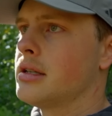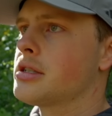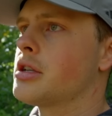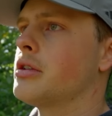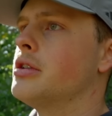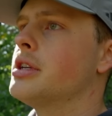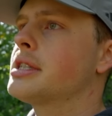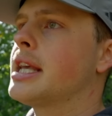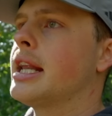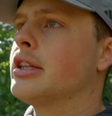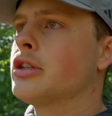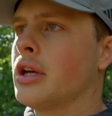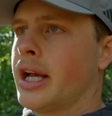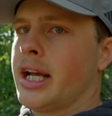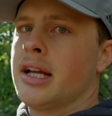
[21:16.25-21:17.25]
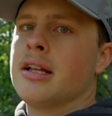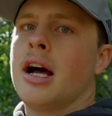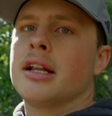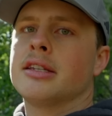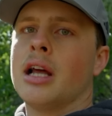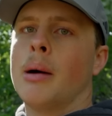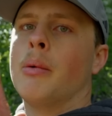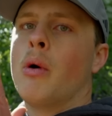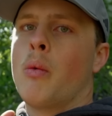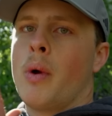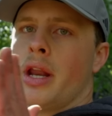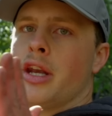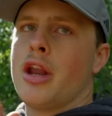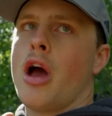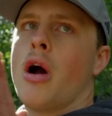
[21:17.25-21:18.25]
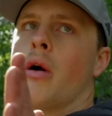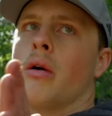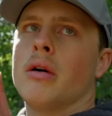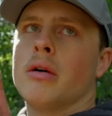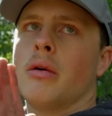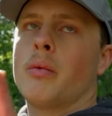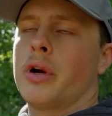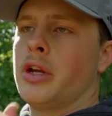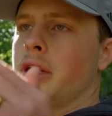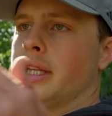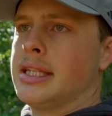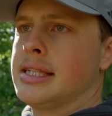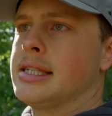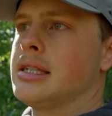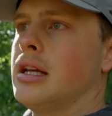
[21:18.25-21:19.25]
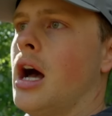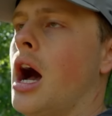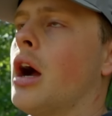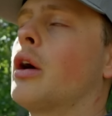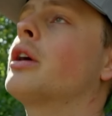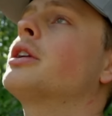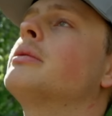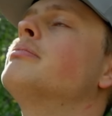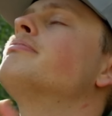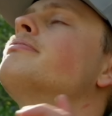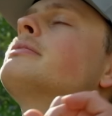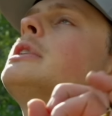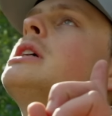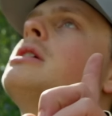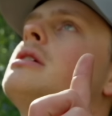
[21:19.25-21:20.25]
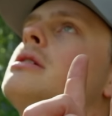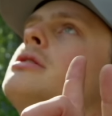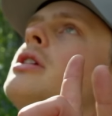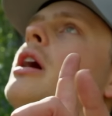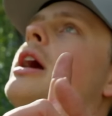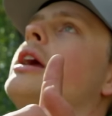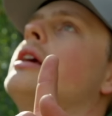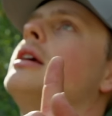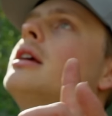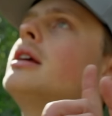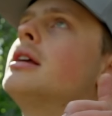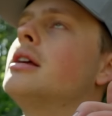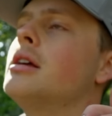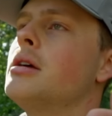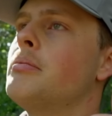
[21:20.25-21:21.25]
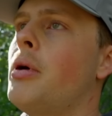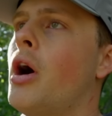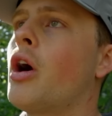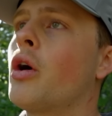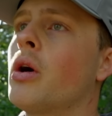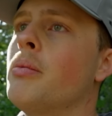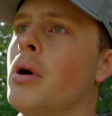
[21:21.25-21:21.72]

So you just get like a, a double window where you get this uh, par or, or, bogey. Sorry, par, or, par or